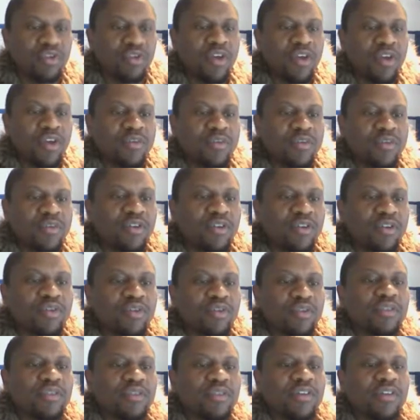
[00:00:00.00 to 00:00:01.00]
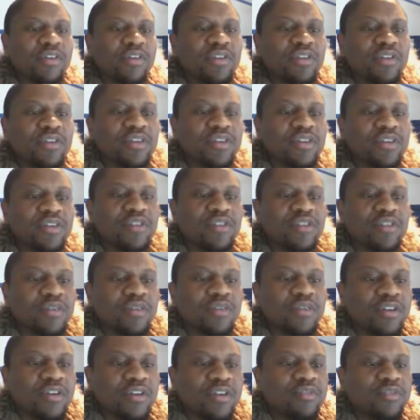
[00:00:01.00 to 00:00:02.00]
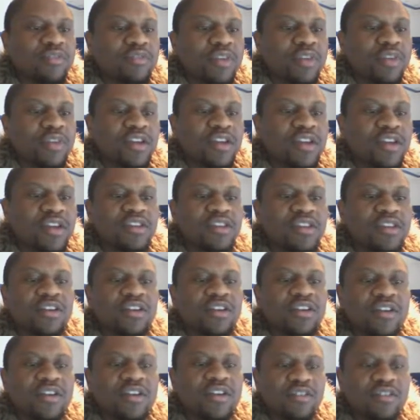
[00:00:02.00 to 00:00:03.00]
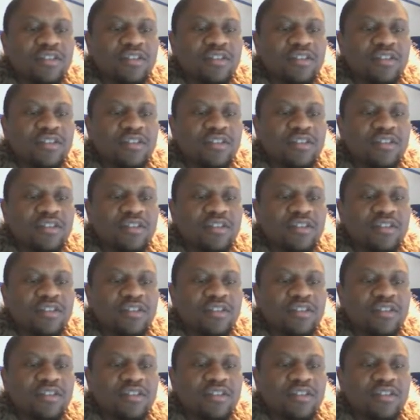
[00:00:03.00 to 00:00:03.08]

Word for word: because what you're going to get, you're going to be energized,